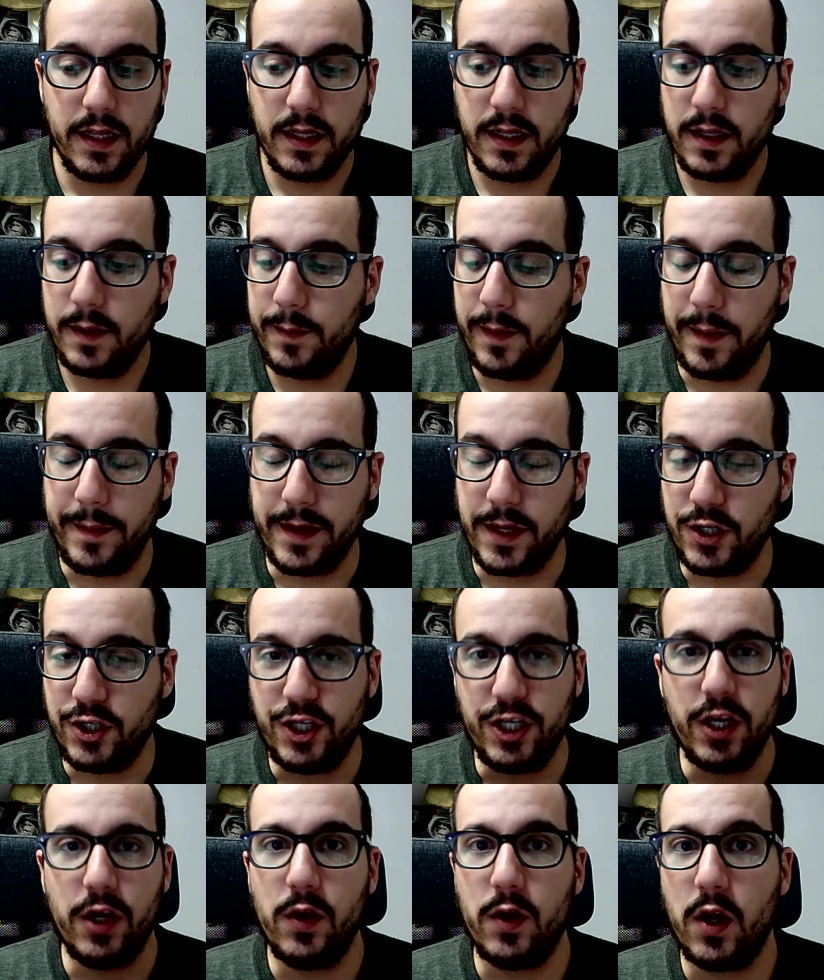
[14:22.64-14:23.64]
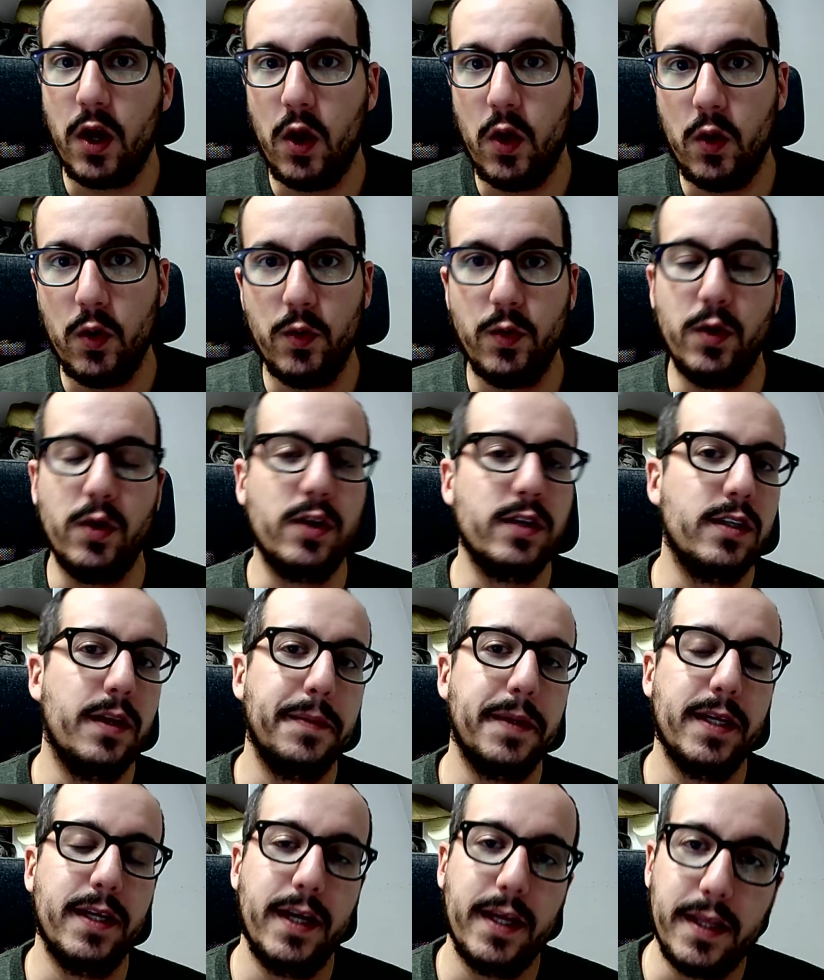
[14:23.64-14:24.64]
maybe a geocode or
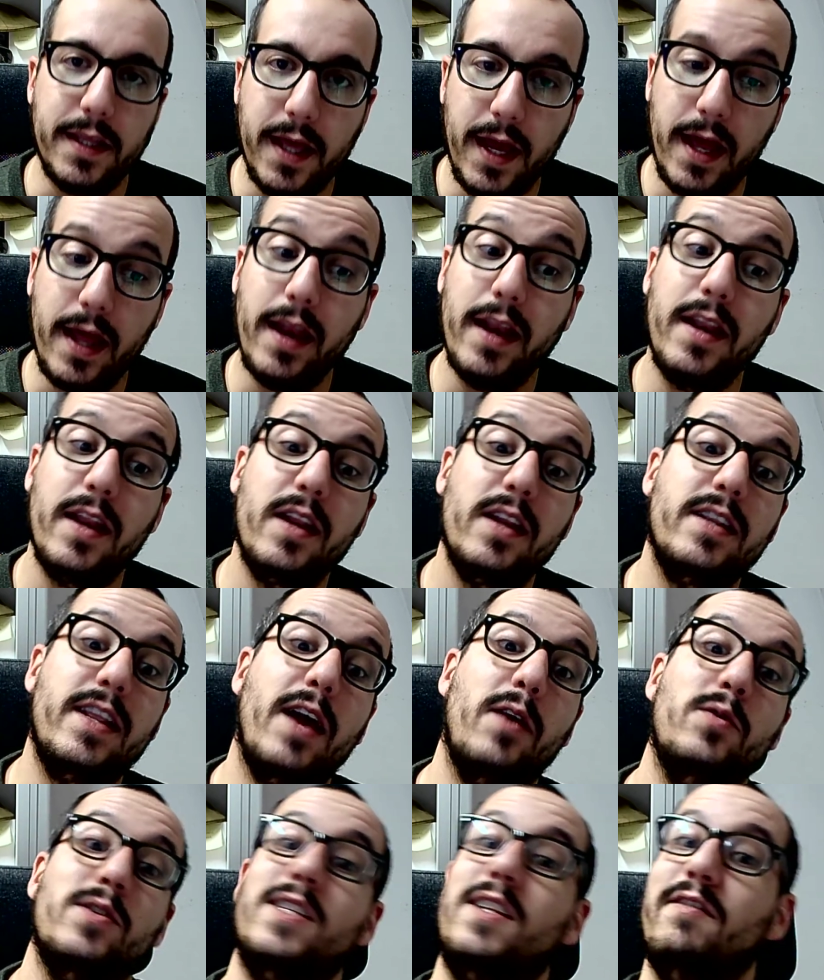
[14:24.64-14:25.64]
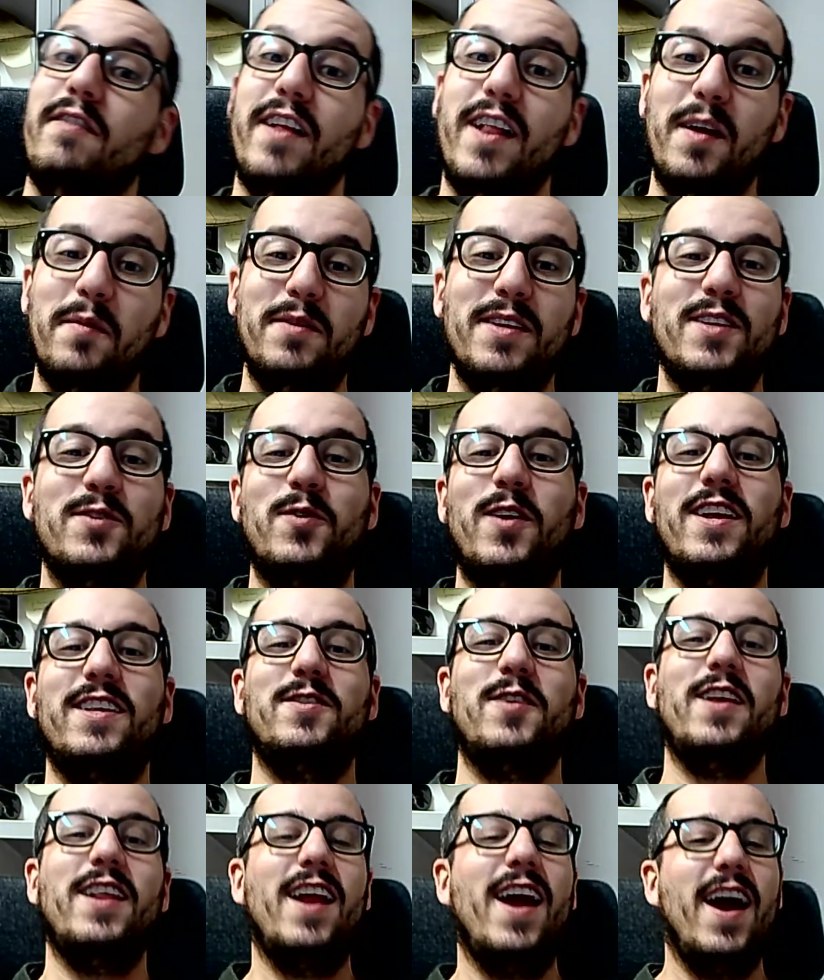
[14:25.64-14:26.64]
something like that was developed in
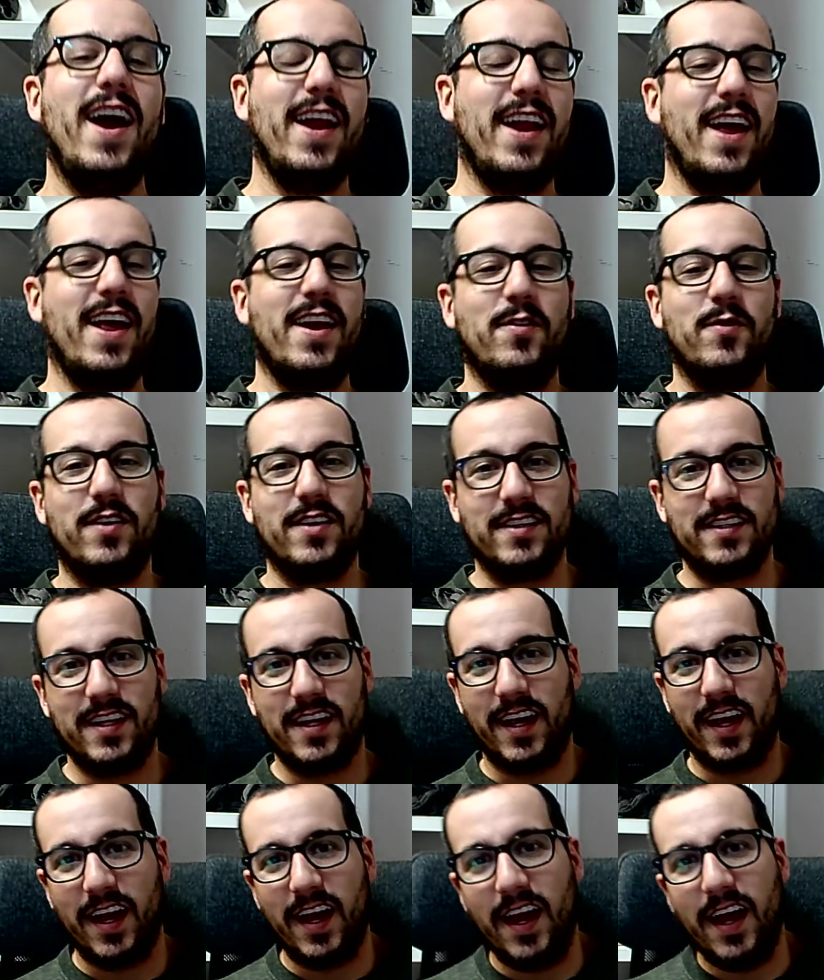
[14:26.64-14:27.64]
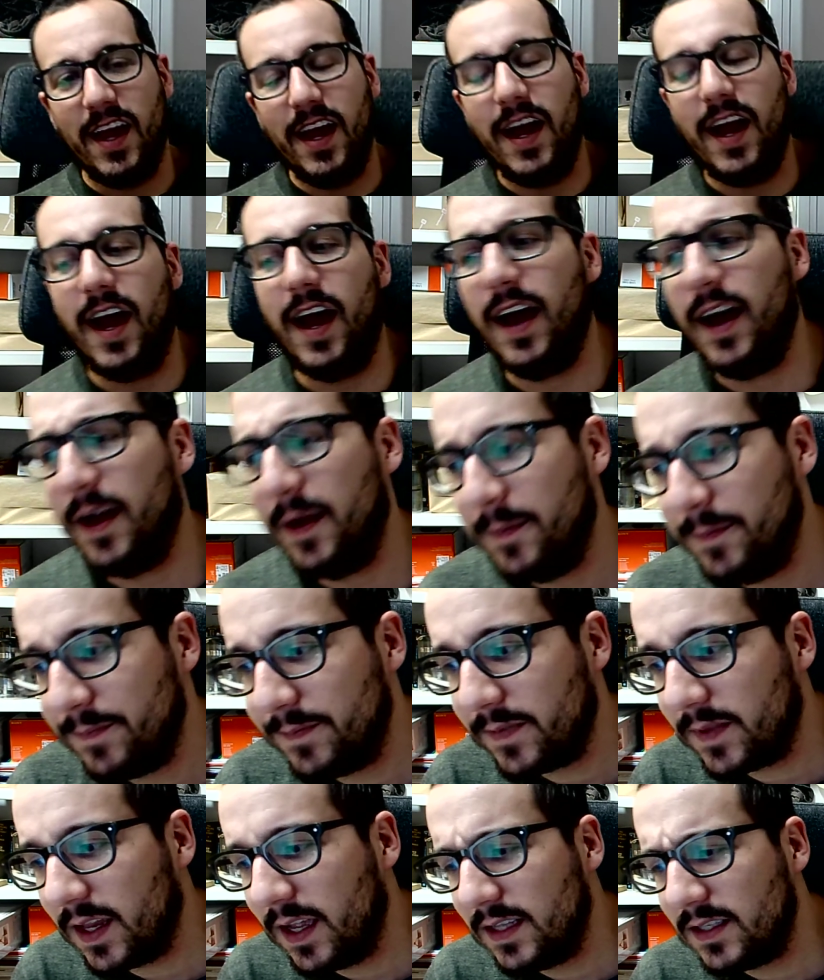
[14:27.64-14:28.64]
2029, I don't want to say.
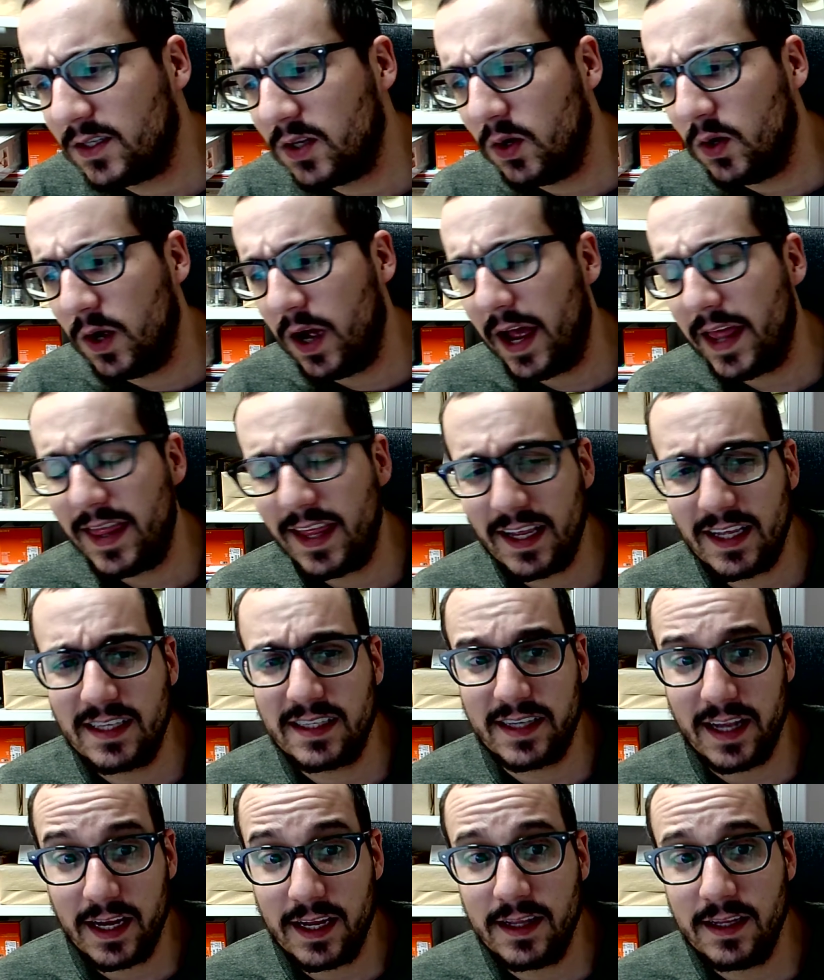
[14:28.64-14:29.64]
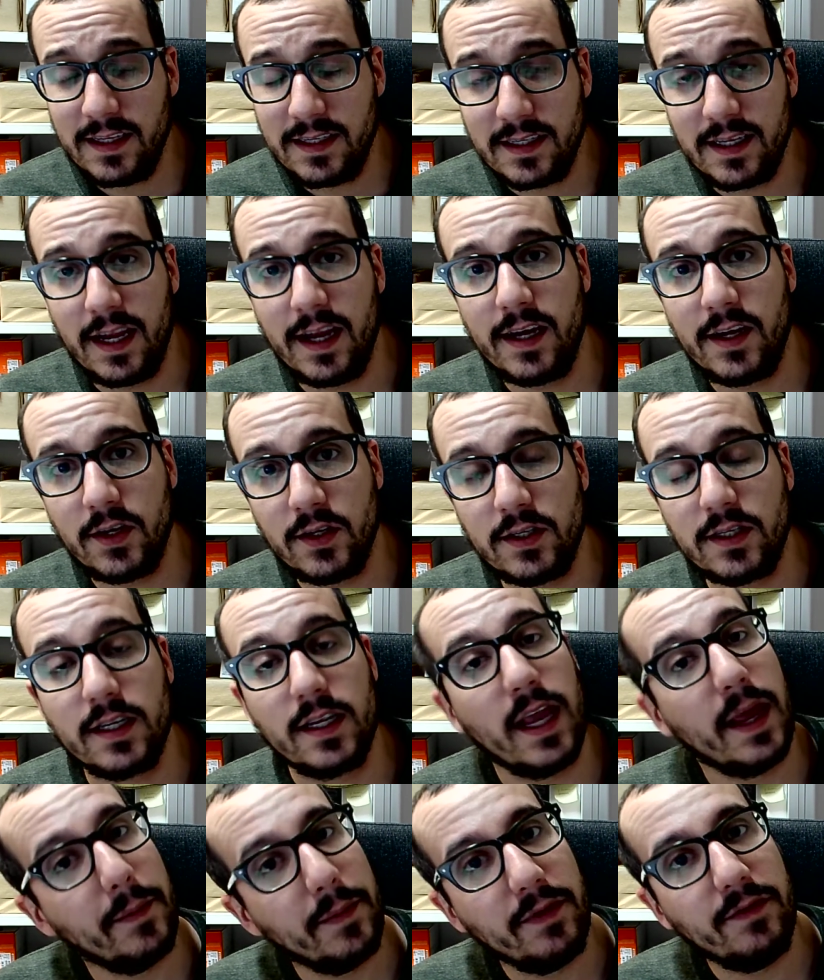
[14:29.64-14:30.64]
And so I think setting these standards
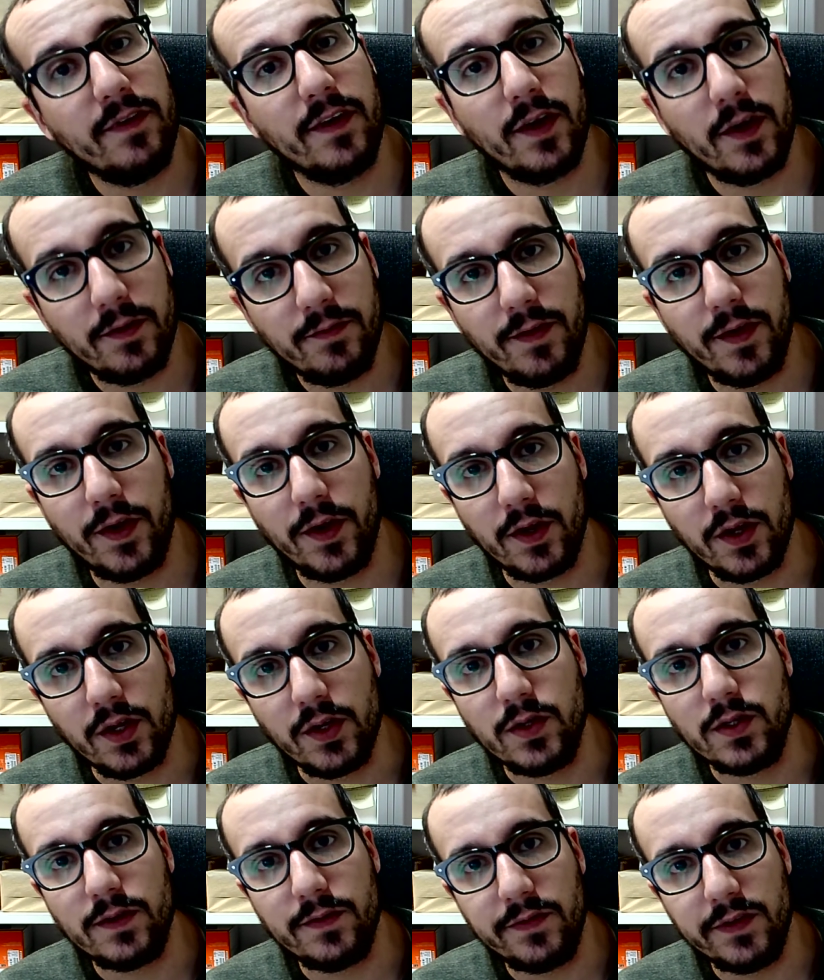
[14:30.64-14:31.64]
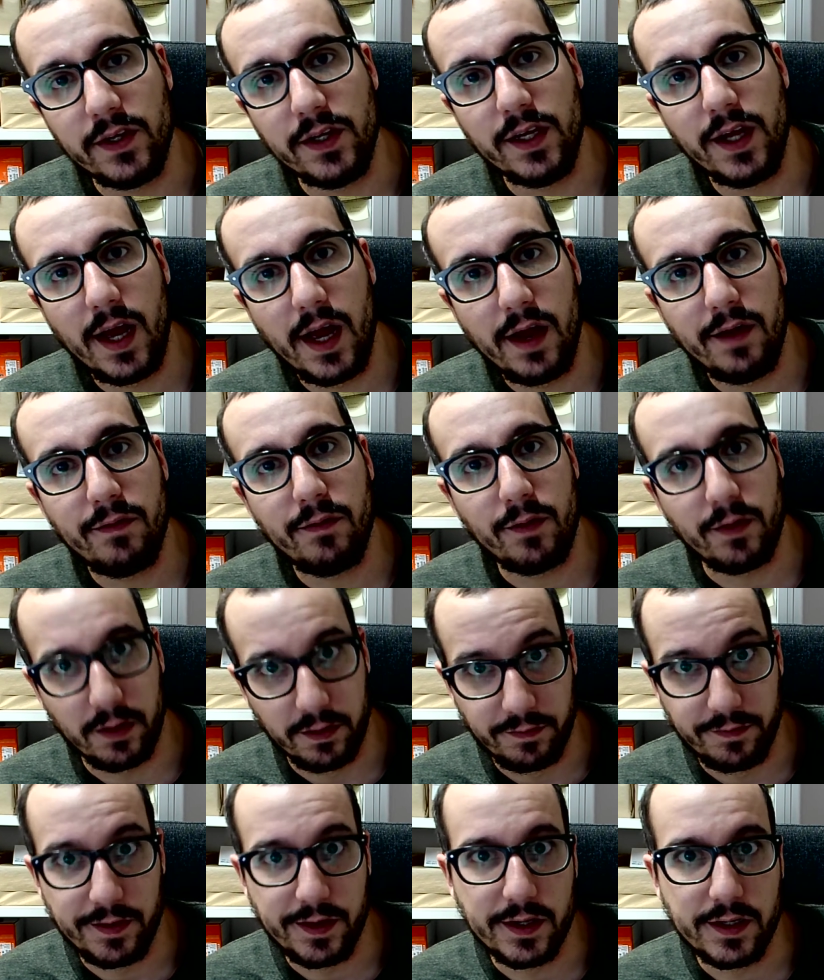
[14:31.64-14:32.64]
can be very, very useful for the
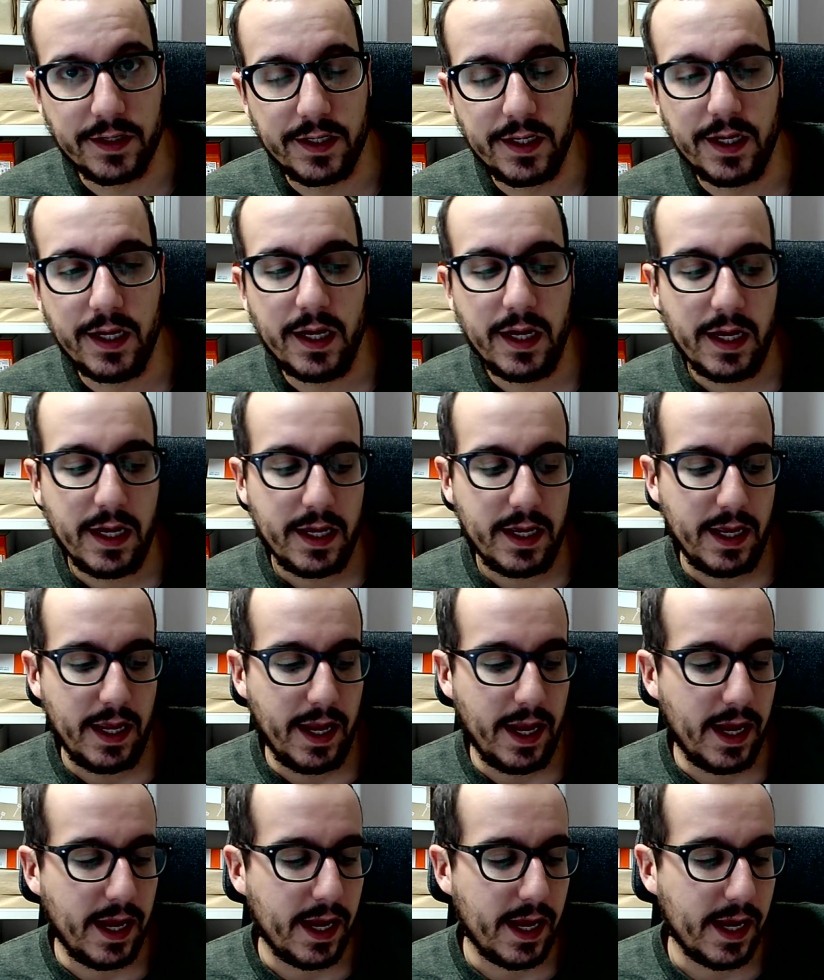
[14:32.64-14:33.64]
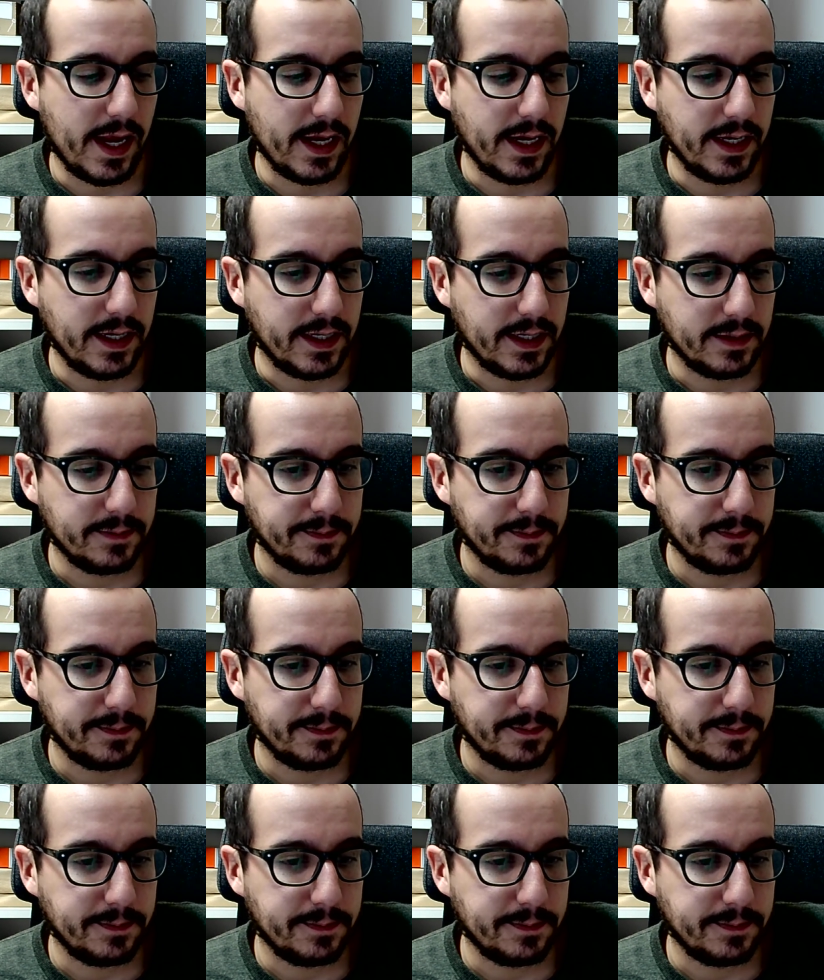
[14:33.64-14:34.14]
field, and